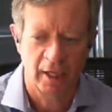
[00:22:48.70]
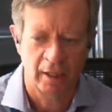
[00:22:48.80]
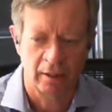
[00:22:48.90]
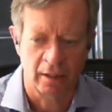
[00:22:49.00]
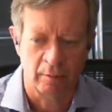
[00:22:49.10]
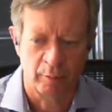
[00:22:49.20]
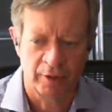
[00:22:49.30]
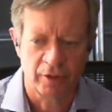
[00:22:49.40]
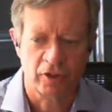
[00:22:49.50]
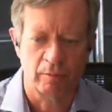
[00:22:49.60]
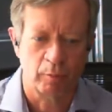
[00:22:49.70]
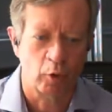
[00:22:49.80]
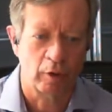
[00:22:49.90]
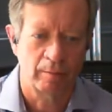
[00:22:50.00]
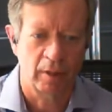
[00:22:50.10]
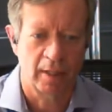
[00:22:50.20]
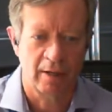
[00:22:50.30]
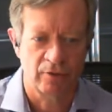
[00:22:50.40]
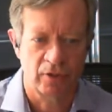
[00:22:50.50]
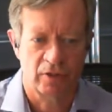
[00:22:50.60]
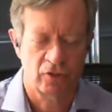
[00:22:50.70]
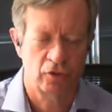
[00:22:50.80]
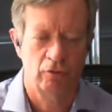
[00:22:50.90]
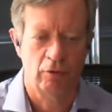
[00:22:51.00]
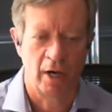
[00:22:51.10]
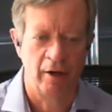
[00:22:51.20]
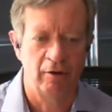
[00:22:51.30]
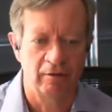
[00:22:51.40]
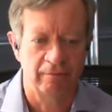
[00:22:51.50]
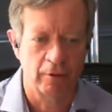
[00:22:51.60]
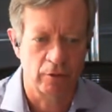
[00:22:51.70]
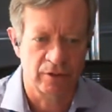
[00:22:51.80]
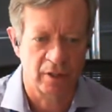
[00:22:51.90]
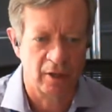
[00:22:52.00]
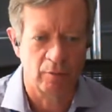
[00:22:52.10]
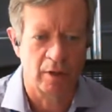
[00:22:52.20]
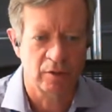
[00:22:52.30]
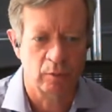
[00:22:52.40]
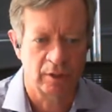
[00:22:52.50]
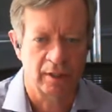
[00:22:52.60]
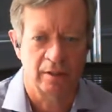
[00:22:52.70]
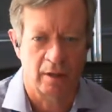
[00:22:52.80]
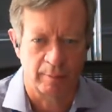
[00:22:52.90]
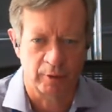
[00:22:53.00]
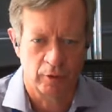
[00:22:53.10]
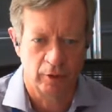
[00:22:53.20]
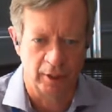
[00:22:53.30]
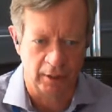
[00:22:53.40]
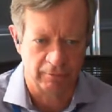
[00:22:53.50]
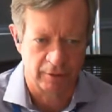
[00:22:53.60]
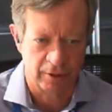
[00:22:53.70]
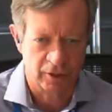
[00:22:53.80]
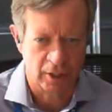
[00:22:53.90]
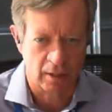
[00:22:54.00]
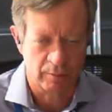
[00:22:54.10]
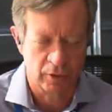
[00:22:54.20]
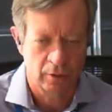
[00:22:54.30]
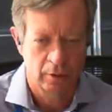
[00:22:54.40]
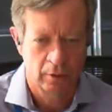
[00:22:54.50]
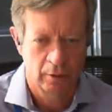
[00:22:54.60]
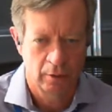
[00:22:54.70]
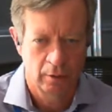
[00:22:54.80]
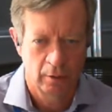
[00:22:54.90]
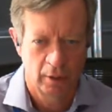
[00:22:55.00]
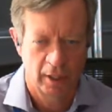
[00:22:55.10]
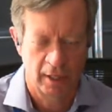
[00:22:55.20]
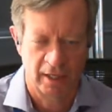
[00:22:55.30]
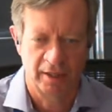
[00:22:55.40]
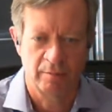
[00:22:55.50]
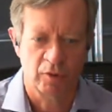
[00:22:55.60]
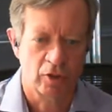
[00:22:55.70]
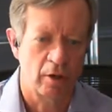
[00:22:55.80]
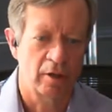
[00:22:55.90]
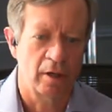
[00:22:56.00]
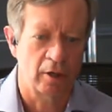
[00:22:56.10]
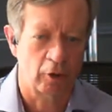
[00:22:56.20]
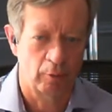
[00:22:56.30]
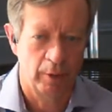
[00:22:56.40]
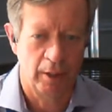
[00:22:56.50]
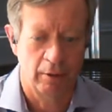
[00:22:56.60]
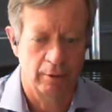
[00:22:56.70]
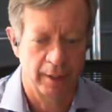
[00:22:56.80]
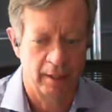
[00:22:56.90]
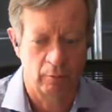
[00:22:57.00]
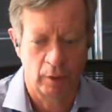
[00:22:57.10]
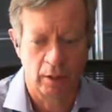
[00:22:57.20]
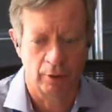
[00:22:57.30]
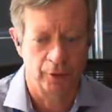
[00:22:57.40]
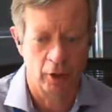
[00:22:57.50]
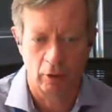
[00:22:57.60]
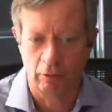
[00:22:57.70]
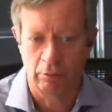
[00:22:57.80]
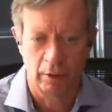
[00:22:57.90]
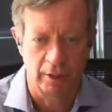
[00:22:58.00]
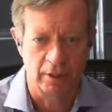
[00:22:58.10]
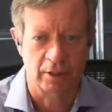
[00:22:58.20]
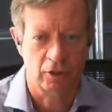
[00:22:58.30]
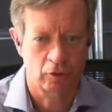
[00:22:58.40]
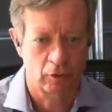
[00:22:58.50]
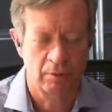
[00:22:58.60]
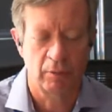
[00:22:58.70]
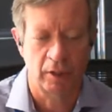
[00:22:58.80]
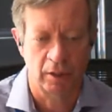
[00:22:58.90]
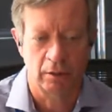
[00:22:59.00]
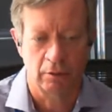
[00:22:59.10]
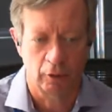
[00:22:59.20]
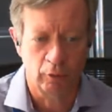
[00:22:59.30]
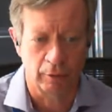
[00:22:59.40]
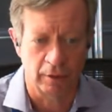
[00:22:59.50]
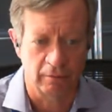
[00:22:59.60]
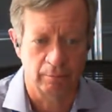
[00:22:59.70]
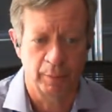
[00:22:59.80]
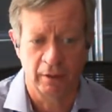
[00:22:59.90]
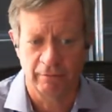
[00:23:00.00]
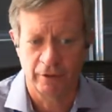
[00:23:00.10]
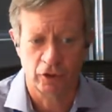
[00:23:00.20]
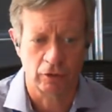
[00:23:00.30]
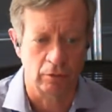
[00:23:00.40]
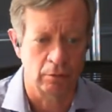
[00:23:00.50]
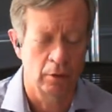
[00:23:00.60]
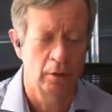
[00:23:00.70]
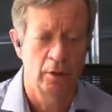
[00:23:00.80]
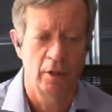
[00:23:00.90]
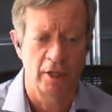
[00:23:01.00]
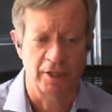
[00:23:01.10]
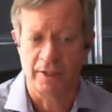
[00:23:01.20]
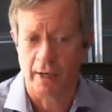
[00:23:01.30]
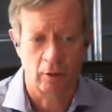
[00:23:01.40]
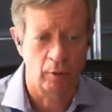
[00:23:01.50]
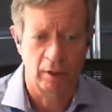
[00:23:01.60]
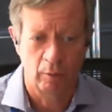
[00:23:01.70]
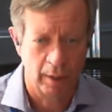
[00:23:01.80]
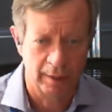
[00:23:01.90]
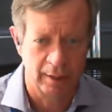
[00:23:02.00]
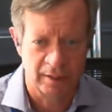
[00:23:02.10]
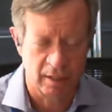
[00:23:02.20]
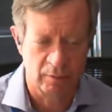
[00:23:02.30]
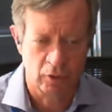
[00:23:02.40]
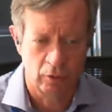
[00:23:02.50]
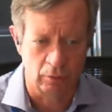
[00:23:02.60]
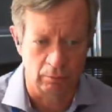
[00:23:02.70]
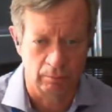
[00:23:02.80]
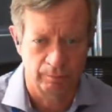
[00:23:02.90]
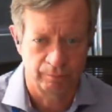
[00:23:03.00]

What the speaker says: And an apprenticeship program allows us to hire in folks that otherwise wouldn't get an opportunity for these jobs and get them started on a career that we all know is extremely lucrative, beneficial. It's not going away anytime soon.